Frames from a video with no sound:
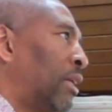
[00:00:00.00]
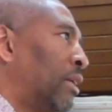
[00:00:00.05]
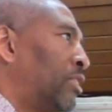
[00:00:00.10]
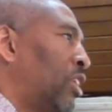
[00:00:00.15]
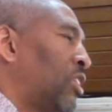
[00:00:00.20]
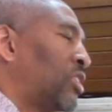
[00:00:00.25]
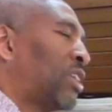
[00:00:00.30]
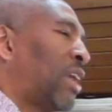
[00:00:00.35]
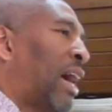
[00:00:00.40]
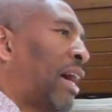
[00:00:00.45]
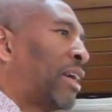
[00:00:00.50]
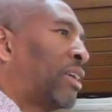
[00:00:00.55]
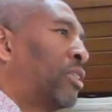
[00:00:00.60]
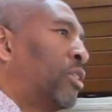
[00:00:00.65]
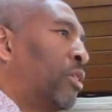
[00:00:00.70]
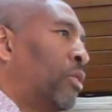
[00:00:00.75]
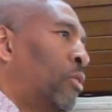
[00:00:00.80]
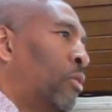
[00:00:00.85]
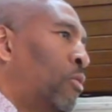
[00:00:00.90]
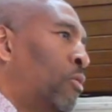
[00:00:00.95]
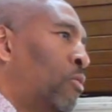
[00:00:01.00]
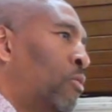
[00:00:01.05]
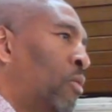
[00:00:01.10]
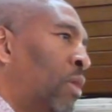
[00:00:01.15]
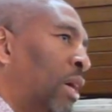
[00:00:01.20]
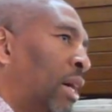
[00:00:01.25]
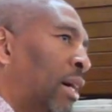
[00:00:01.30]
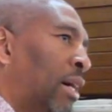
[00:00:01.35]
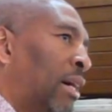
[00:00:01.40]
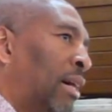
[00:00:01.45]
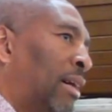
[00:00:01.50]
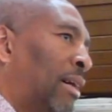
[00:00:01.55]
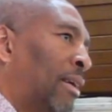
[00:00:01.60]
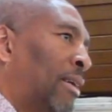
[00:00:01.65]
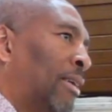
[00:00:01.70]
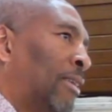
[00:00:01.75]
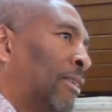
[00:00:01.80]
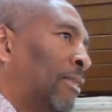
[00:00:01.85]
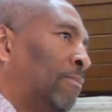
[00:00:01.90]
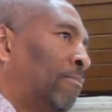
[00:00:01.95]
Just like you,
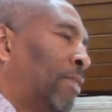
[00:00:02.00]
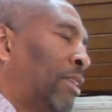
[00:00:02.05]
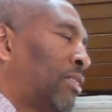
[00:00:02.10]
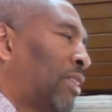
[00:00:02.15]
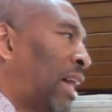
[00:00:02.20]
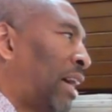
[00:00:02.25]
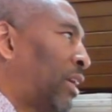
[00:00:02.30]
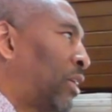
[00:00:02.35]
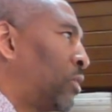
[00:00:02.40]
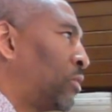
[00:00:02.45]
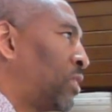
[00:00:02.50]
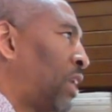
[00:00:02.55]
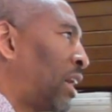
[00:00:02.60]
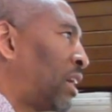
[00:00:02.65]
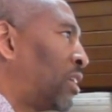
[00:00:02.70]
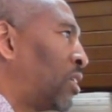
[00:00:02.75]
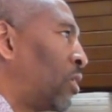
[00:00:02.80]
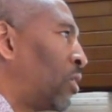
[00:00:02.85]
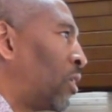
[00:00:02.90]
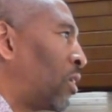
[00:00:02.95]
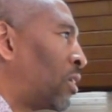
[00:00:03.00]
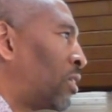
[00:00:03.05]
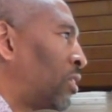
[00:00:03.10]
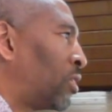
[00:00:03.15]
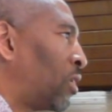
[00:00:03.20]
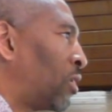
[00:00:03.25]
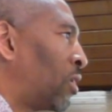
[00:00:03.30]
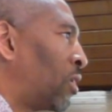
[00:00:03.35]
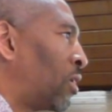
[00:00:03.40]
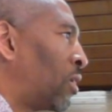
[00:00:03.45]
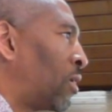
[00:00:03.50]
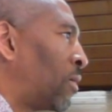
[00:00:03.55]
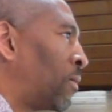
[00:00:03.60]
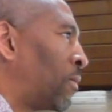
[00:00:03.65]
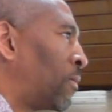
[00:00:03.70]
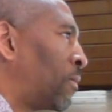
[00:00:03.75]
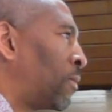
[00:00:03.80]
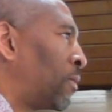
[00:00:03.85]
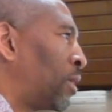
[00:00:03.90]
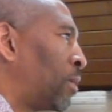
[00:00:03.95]
uh, just like you take your
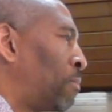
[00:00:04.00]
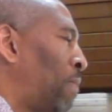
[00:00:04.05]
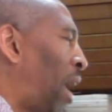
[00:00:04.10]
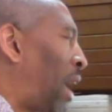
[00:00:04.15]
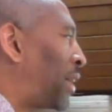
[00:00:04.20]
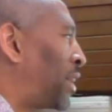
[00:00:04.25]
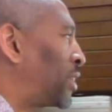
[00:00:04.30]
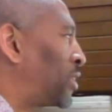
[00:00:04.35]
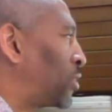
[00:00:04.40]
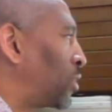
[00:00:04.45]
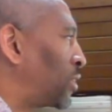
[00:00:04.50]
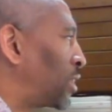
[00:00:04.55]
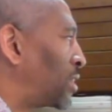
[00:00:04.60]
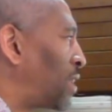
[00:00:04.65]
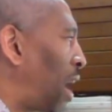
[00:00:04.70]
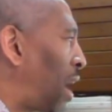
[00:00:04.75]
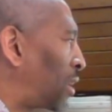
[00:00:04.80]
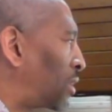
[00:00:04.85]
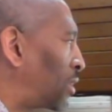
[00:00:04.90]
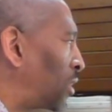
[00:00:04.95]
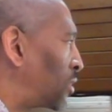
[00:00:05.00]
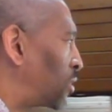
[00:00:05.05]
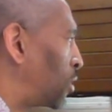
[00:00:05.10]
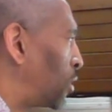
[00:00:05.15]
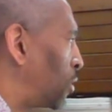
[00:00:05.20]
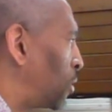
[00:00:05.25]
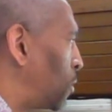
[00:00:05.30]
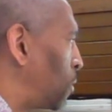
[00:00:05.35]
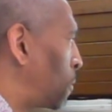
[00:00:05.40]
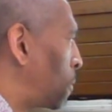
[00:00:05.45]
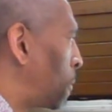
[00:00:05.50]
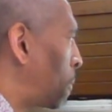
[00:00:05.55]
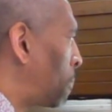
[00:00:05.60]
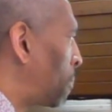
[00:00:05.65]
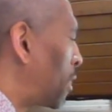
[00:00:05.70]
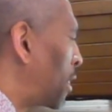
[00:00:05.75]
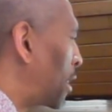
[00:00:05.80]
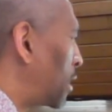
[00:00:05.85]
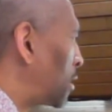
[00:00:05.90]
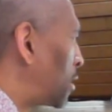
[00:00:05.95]
your your body to the doctor to
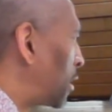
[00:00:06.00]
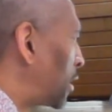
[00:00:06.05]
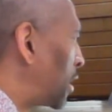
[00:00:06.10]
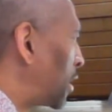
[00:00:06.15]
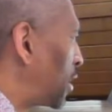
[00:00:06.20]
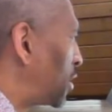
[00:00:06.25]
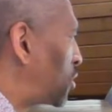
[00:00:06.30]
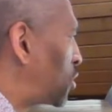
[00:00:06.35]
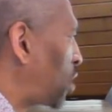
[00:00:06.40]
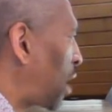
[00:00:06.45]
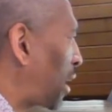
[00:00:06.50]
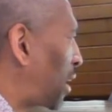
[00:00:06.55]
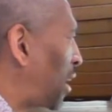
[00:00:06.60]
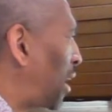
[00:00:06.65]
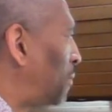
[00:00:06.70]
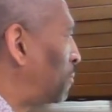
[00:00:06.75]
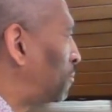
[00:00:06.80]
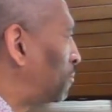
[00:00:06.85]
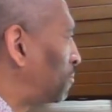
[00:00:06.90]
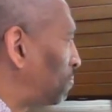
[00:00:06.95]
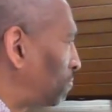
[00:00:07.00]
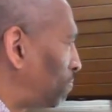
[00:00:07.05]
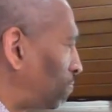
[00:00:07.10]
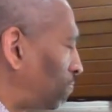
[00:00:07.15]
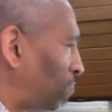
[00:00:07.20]
to get a checkup,